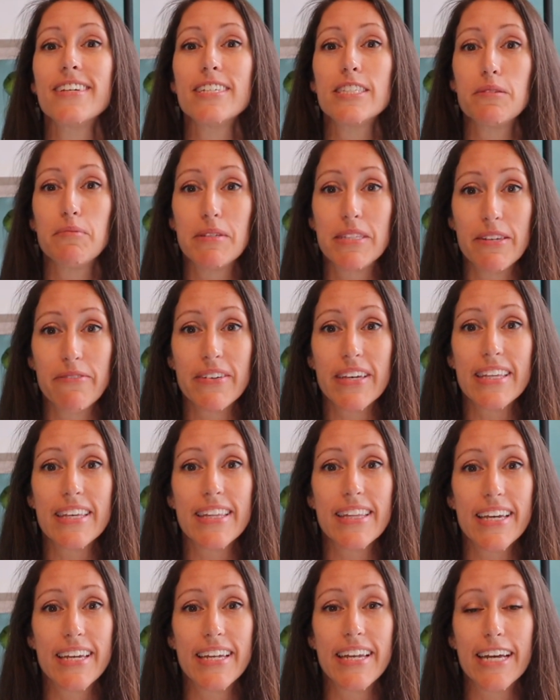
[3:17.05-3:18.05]

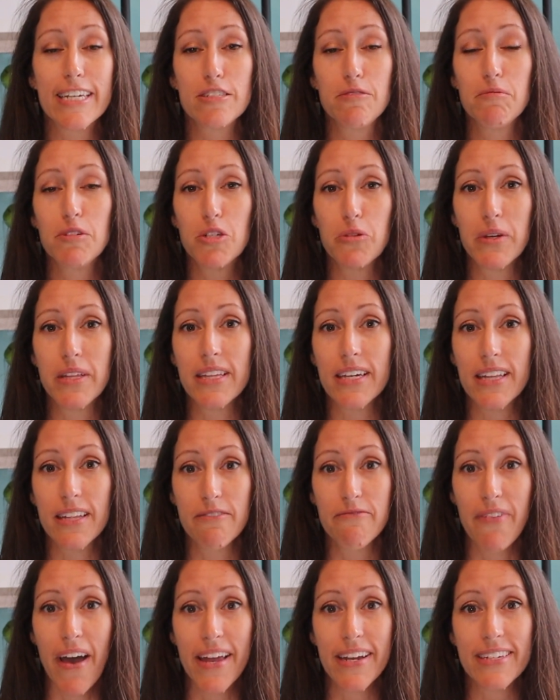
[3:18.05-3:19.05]
specifically the connection between the
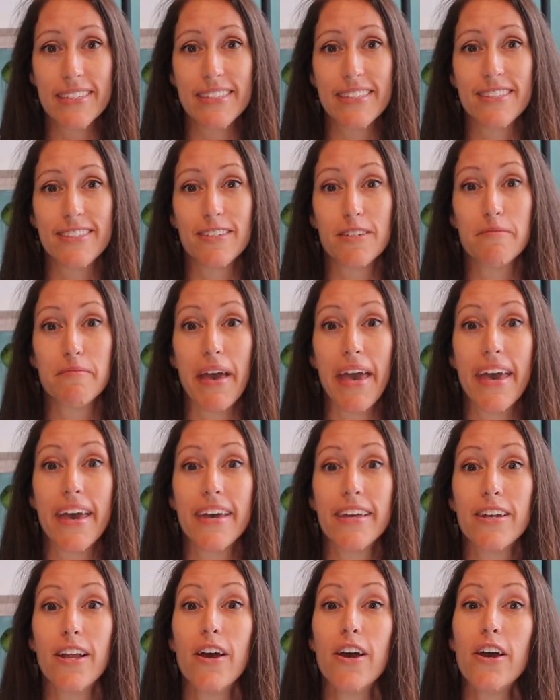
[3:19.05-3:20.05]
glymphatic system
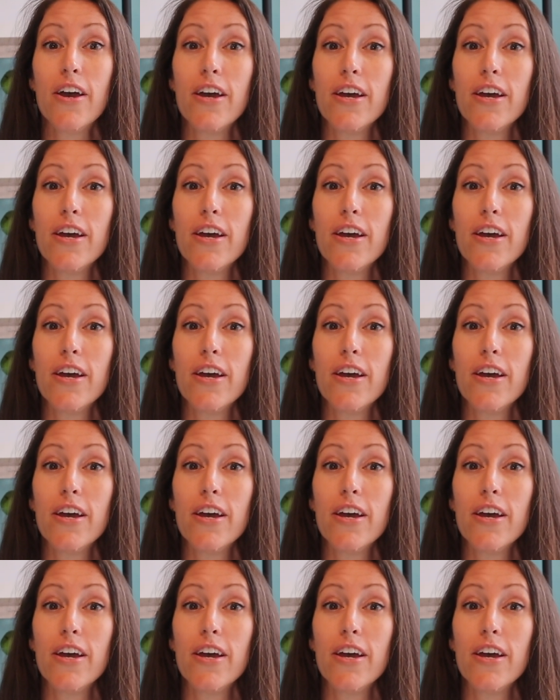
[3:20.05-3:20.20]
and